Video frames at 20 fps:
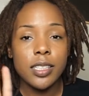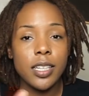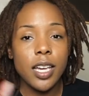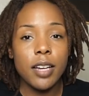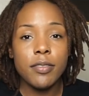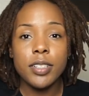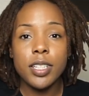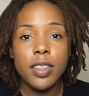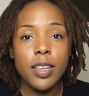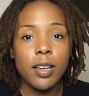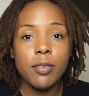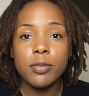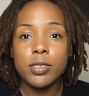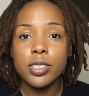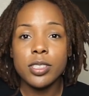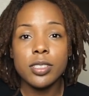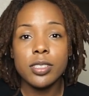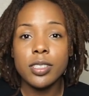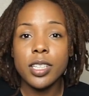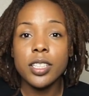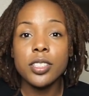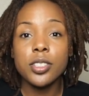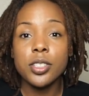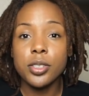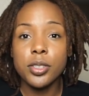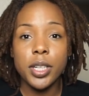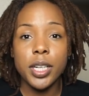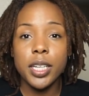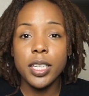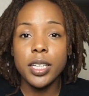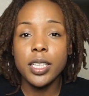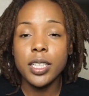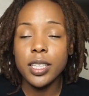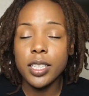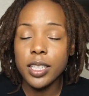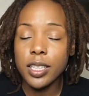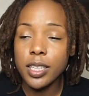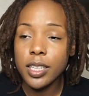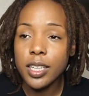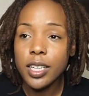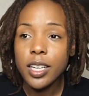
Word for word: everything was just history.